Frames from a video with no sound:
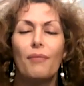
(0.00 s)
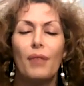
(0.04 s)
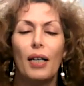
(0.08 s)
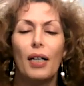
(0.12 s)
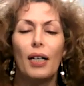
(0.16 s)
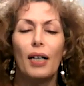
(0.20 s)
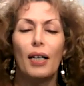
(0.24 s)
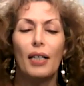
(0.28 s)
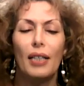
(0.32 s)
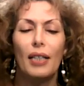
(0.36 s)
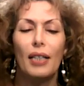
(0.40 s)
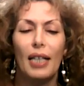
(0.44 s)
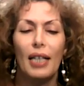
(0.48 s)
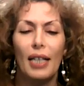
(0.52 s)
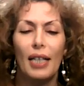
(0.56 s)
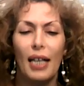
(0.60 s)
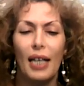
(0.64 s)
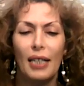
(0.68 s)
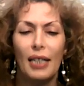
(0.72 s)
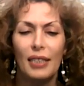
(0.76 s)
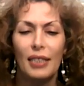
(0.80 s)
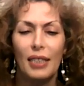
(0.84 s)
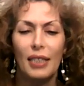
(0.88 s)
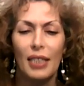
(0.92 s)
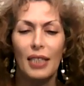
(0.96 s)

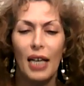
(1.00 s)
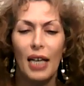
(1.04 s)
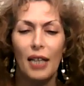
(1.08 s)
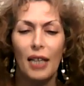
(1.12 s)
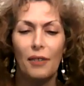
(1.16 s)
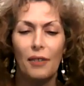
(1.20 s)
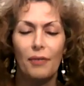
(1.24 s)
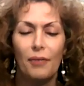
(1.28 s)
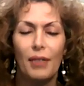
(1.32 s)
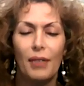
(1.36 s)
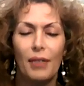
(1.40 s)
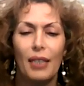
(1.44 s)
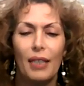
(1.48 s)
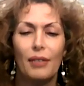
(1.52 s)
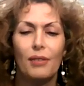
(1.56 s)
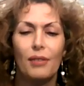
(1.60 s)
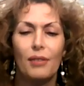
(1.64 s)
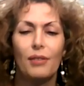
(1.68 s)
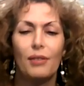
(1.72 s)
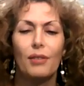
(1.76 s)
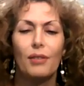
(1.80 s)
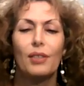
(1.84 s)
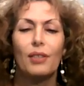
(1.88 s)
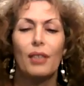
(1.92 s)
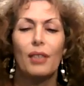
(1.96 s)
has a lot of
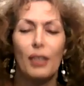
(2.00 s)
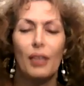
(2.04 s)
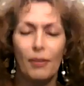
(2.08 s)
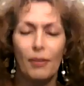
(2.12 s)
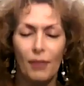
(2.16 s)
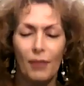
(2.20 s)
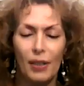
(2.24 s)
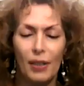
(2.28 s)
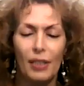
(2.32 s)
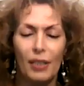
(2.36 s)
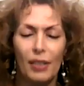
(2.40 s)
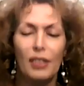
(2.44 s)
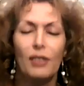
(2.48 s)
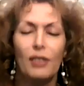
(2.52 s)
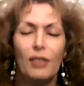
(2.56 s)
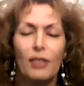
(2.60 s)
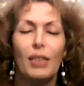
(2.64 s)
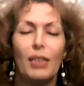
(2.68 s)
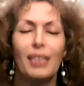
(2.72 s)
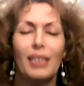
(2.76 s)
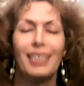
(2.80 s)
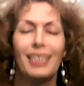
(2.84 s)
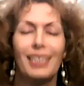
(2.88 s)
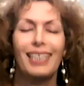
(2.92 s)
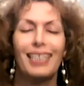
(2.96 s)
a very
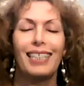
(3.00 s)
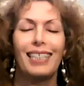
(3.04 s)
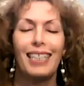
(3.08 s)
sweet